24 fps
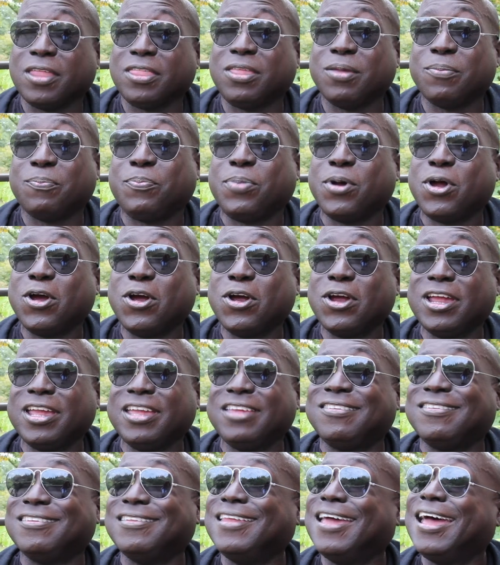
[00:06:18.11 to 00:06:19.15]
the bar
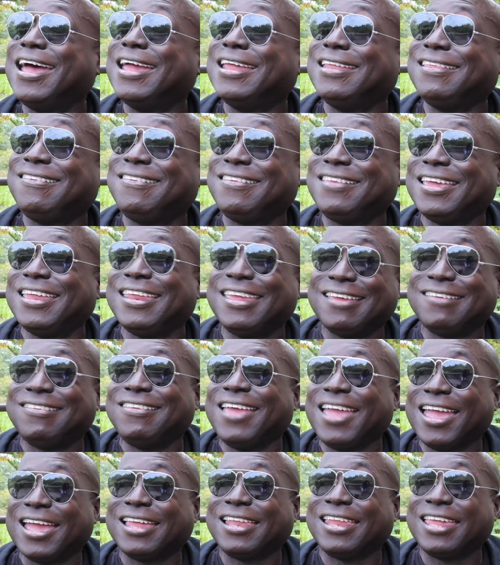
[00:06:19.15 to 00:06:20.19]
is not set
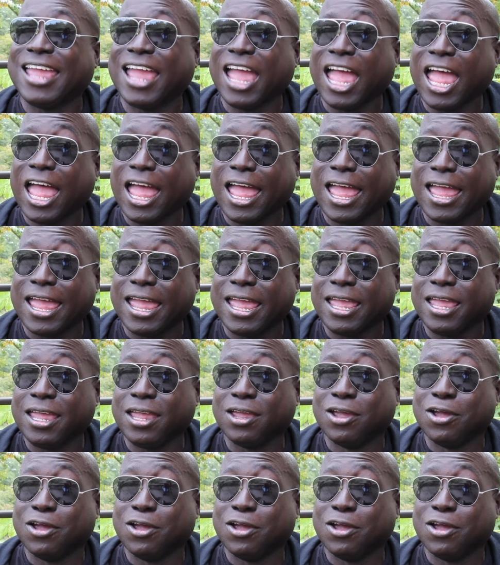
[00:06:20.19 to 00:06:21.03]
exactly high.